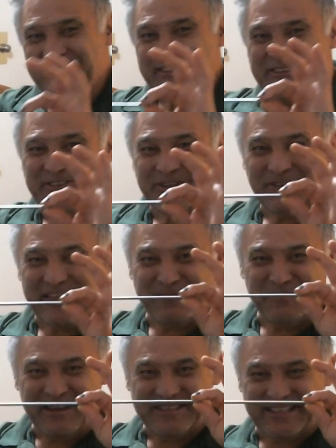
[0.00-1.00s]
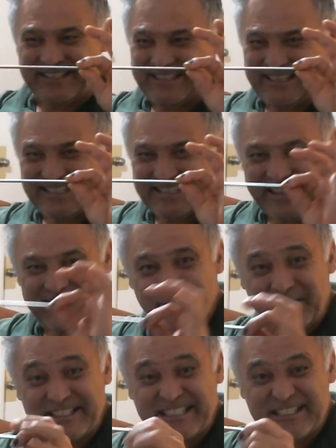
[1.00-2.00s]
So that means this is just nothing
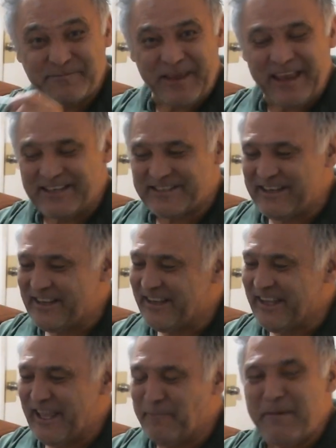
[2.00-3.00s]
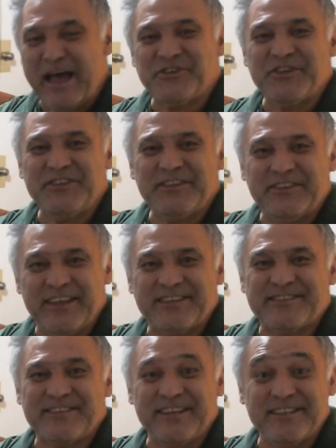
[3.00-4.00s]
but space. Imagine
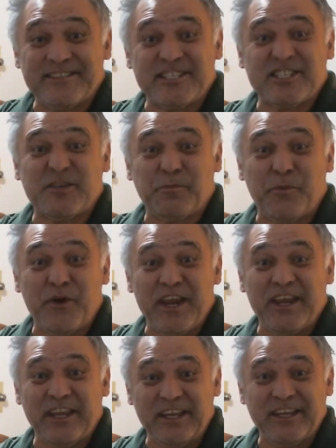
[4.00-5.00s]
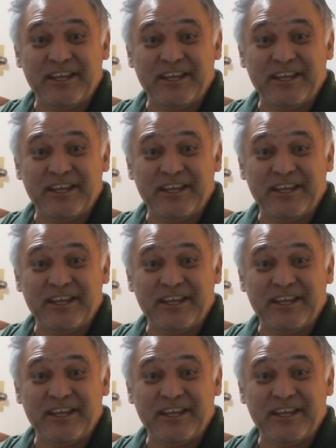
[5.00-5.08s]
this is a spring,